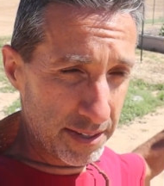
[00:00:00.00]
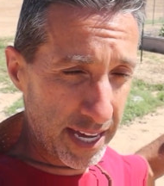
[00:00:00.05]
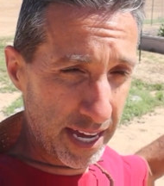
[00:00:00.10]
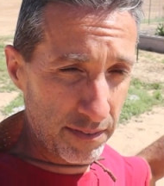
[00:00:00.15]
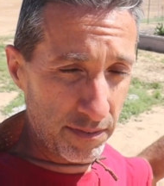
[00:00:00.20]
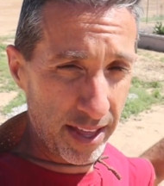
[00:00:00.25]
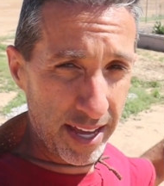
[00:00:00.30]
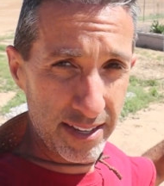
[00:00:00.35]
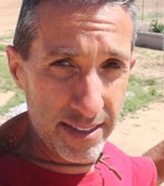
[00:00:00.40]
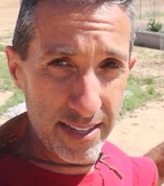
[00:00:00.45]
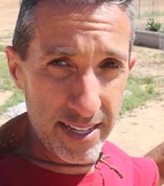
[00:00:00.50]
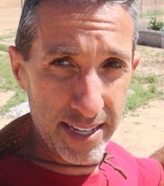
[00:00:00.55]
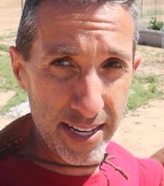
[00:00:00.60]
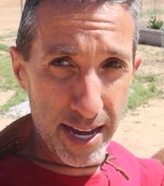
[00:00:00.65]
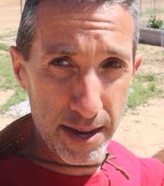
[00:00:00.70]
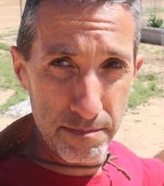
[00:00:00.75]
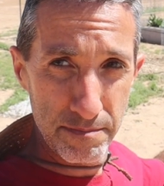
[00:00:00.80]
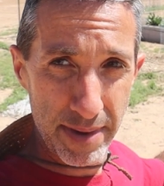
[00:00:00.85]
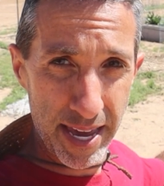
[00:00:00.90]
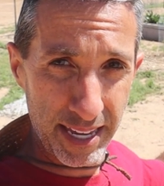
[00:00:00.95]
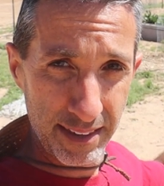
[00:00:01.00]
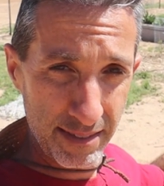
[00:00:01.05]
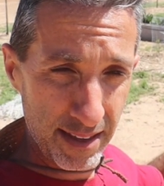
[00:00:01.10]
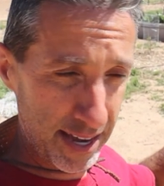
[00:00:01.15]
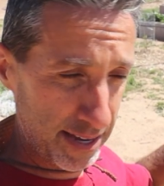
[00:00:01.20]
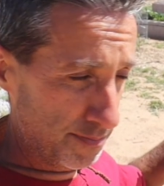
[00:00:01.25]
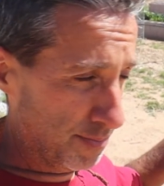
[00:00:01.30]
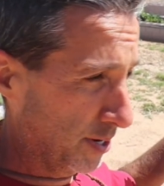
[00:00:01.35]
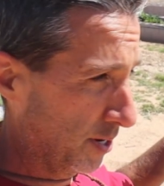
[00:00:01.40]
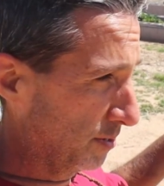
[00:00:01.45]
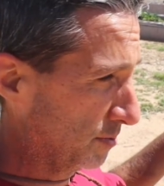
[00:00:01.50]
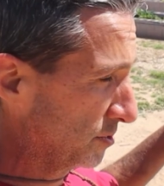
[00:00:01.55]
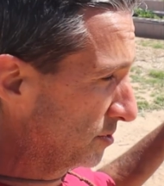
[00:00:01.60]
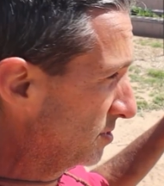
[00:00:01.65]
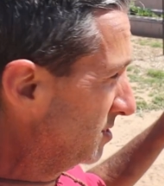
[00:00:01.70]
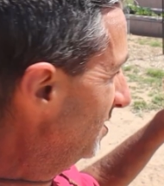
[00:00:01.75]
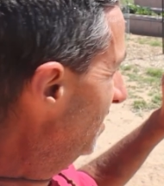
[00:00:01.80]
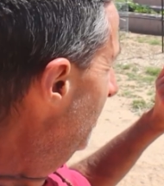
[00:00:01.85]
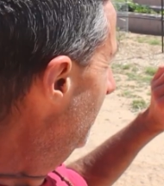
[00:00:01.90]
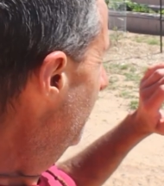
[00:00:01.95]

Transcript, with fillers: kind of like the mainline posts,